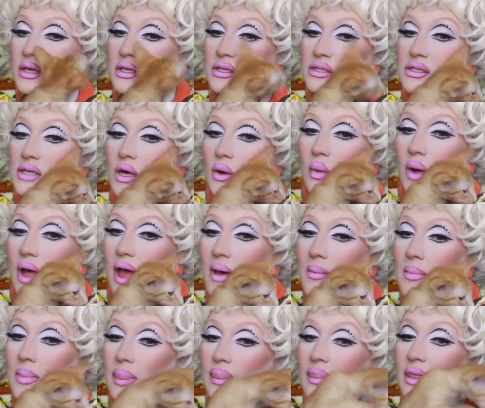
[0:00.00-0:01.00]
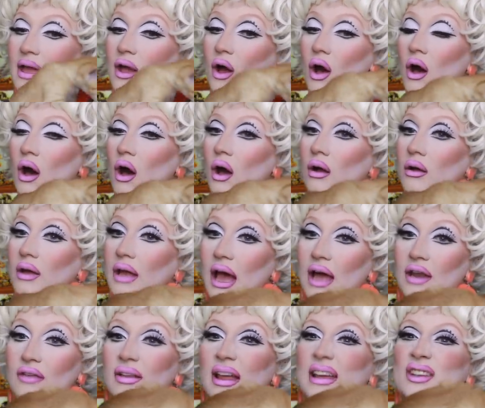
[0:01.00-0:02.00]
So they are
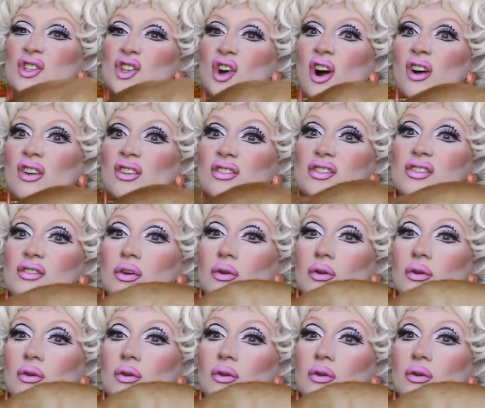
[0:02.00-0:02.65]
kind of like dogs